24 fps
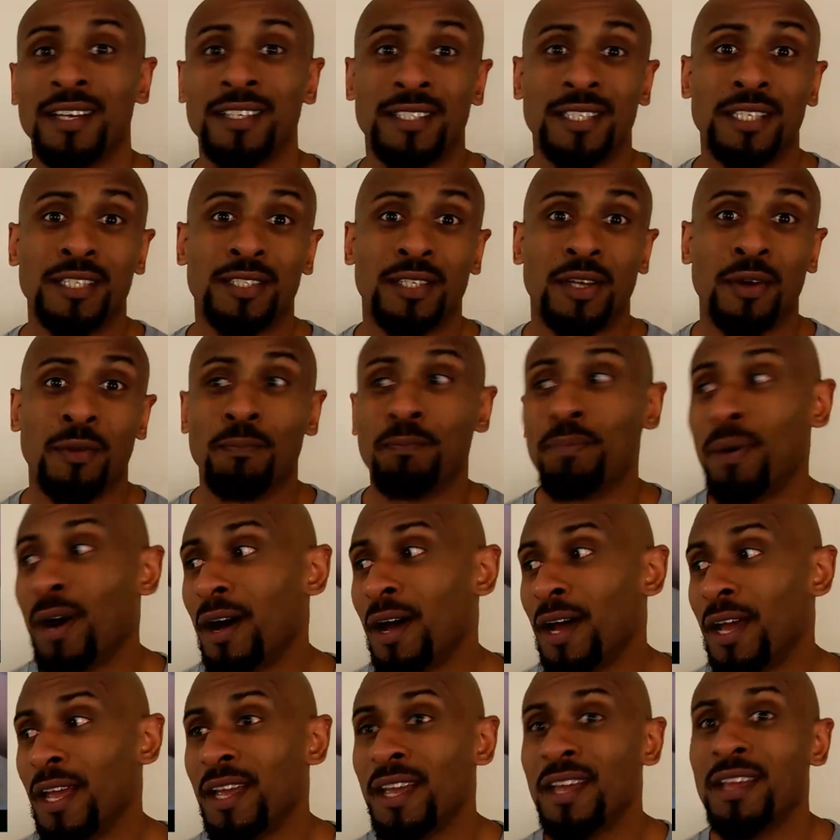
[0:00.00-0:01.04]
As years go
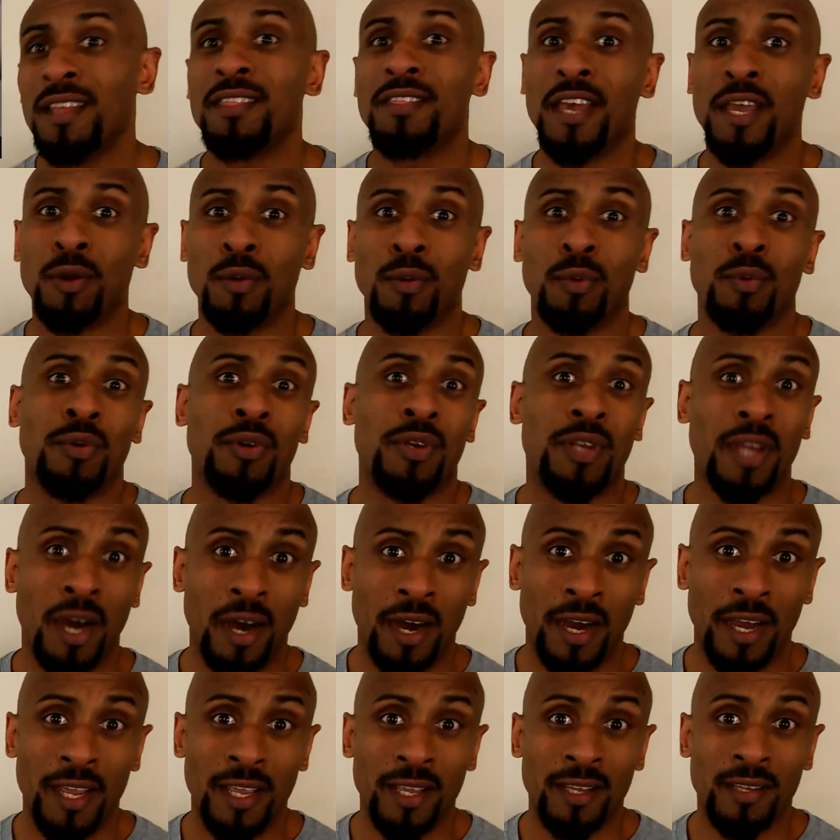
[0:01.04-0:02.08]
by, they all
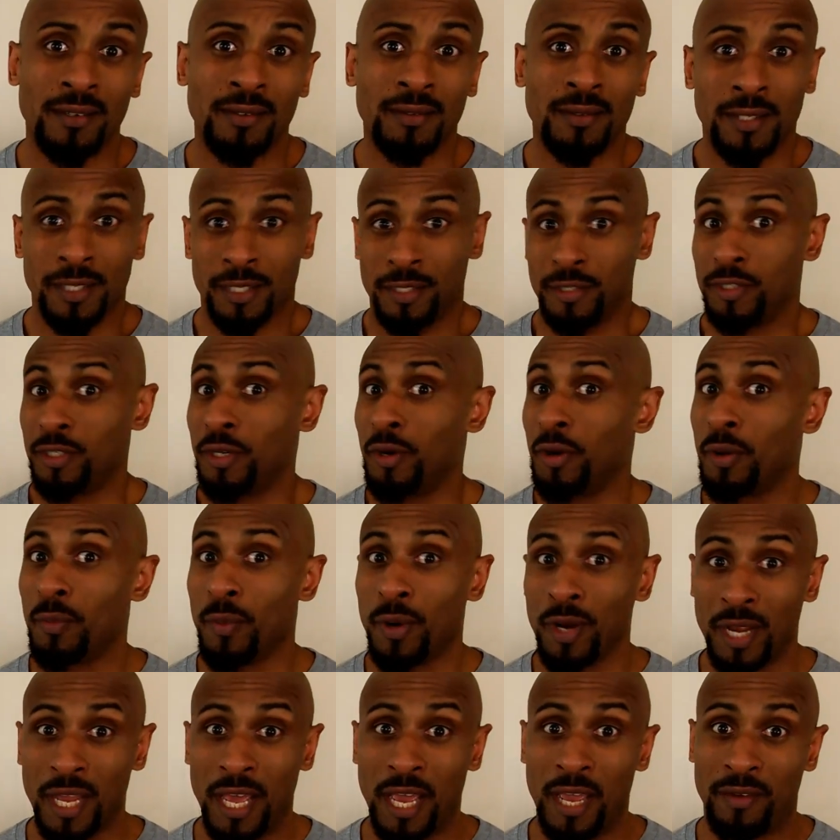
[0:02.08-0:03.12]
die. He's the only
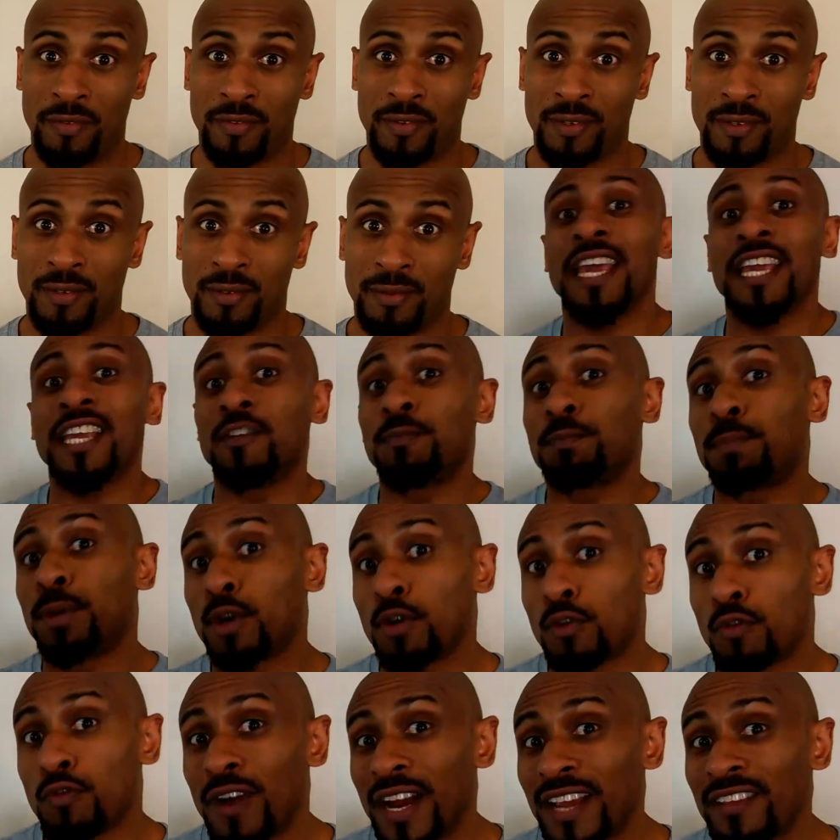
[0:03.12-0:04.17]
one left. He's
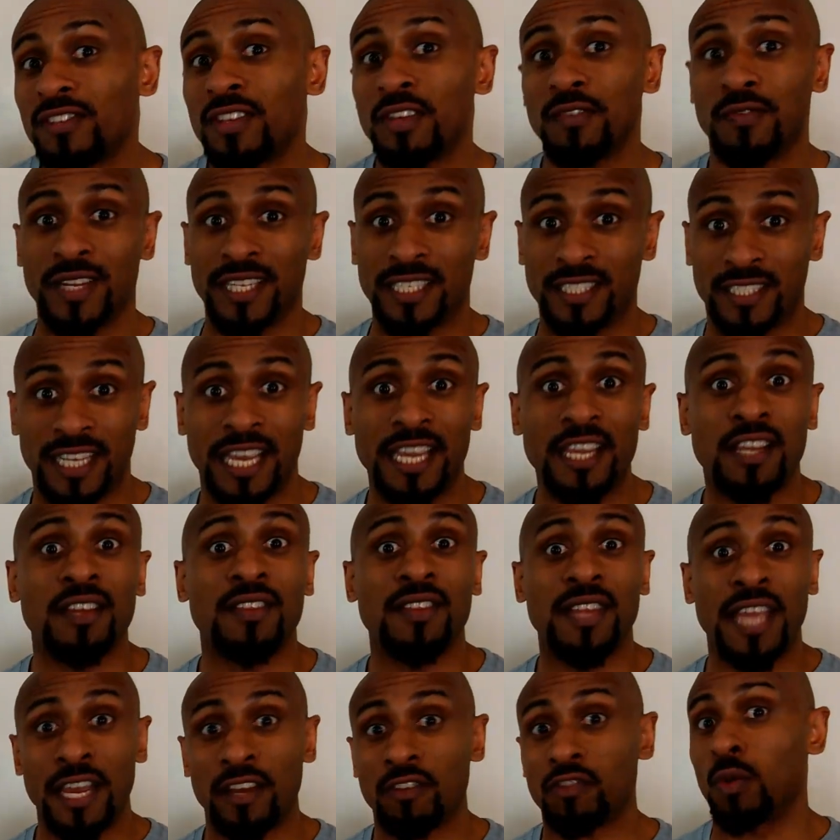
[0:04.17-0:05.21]
progressively taken
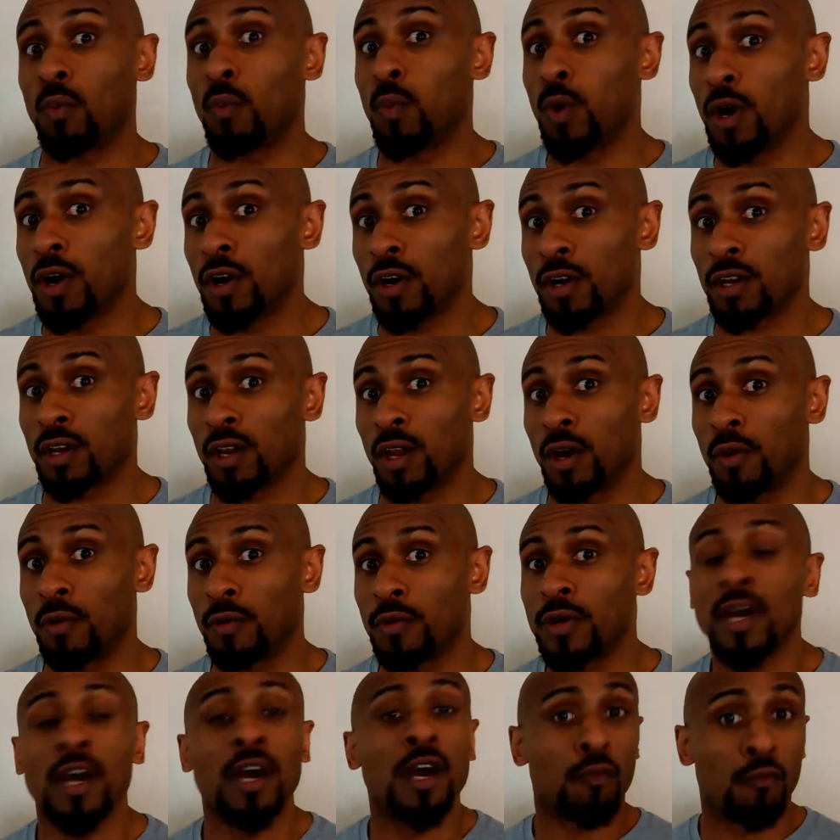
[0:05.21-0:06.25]
the extra
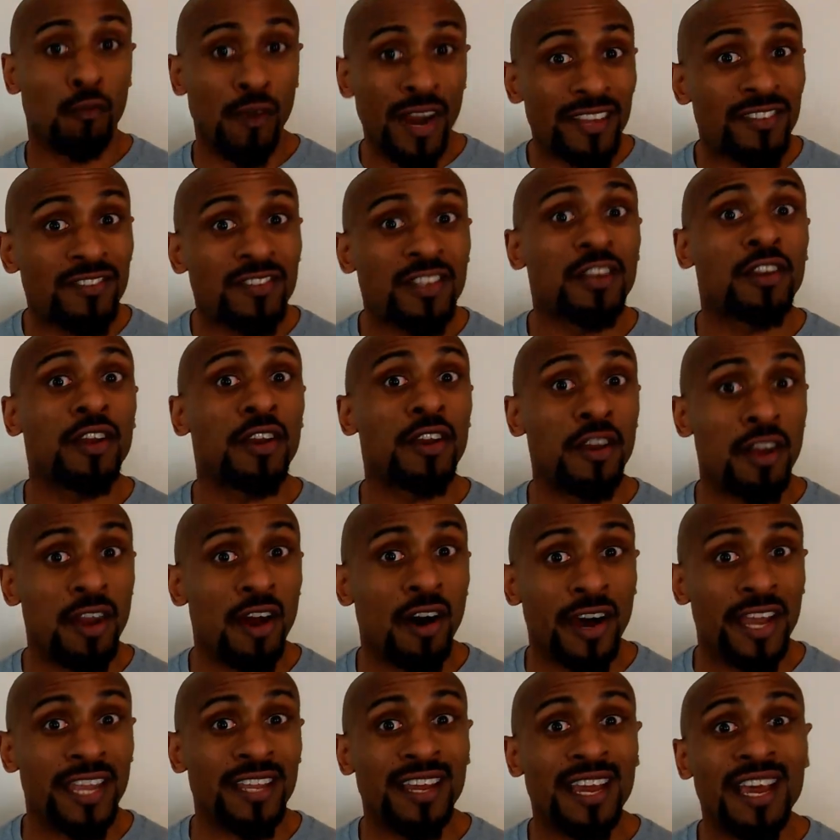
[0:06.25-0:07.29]
workload, rested at
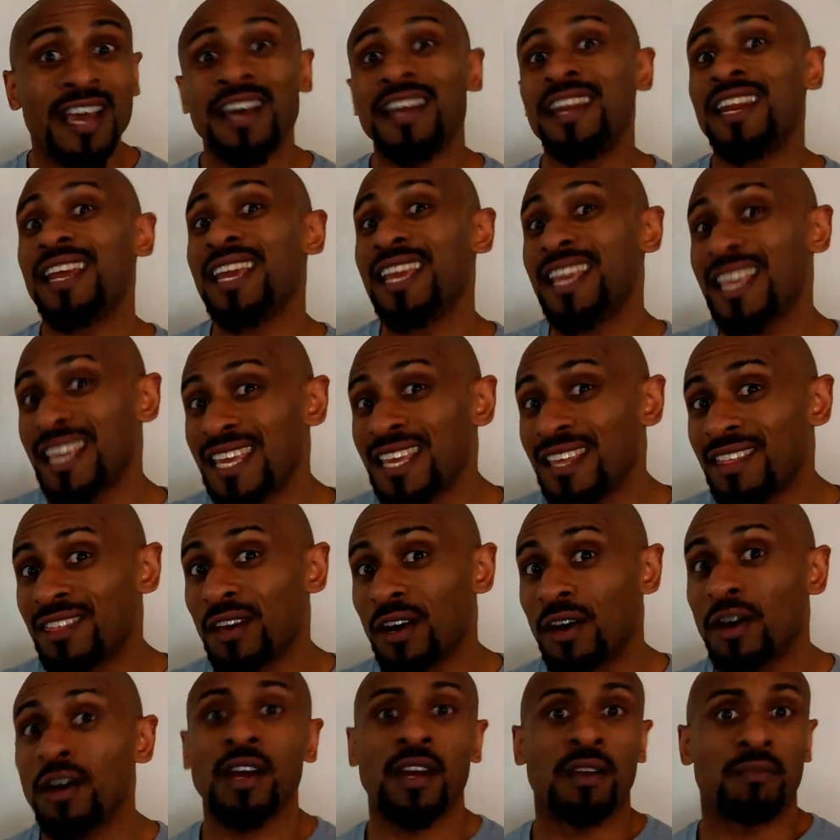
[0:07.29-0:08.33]
night, and
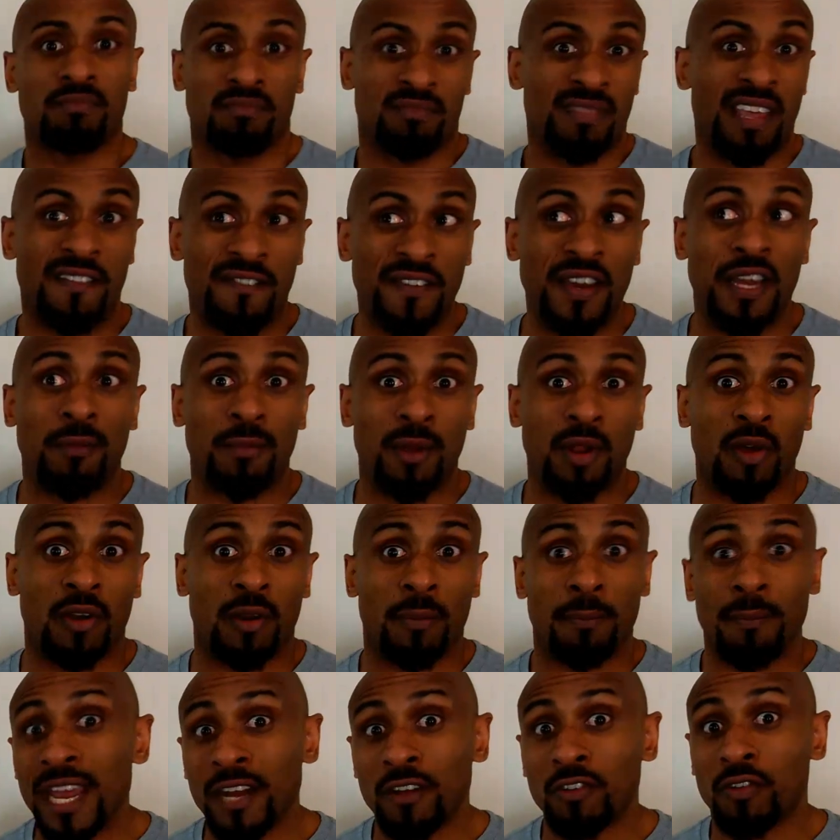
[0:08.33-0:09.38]
either they fed him a lot
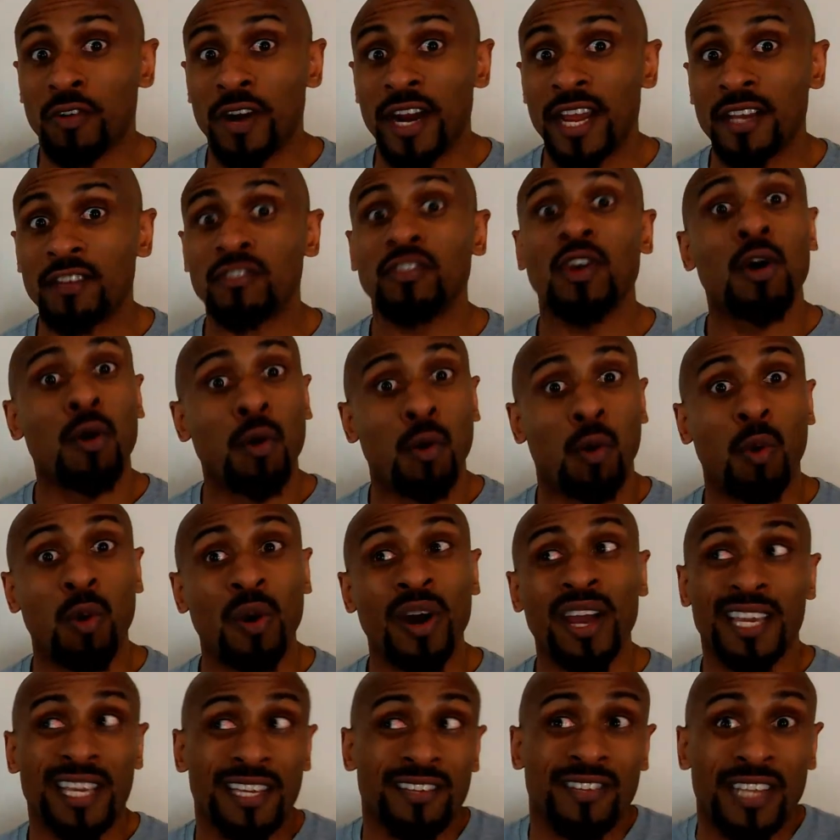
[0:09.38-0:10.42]
of Metrex,
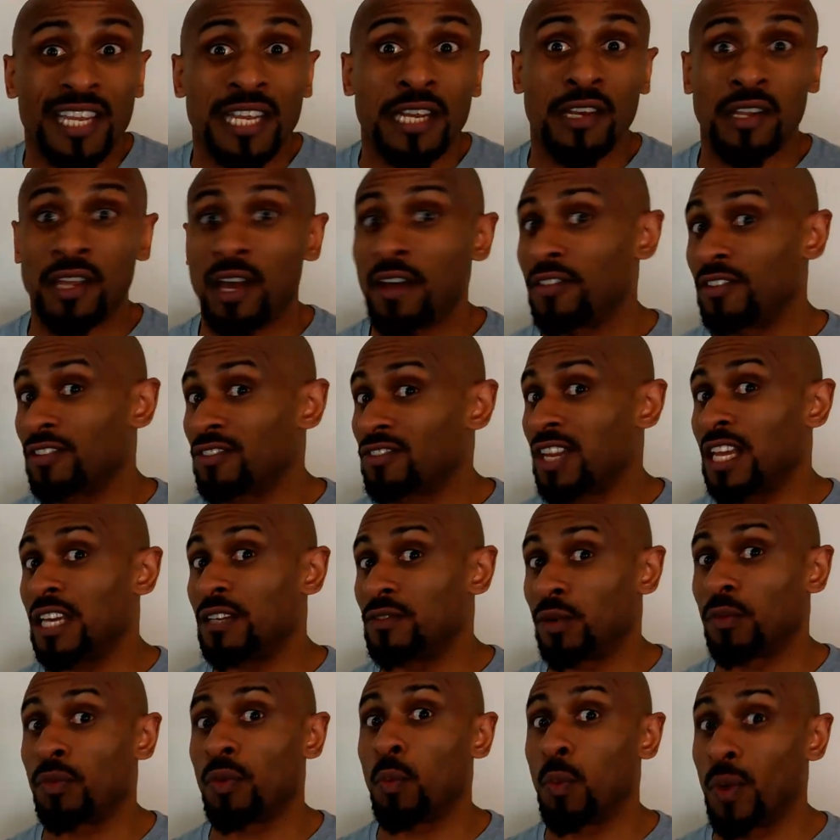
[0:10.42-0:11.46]
or he's eaten the other
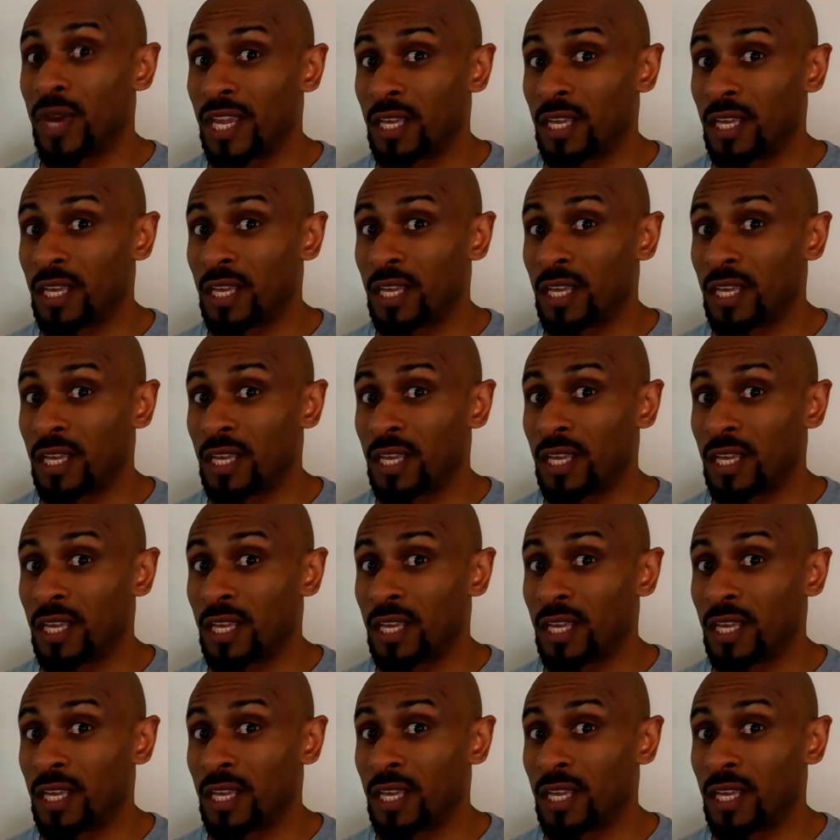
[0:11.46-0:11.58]
slaves on the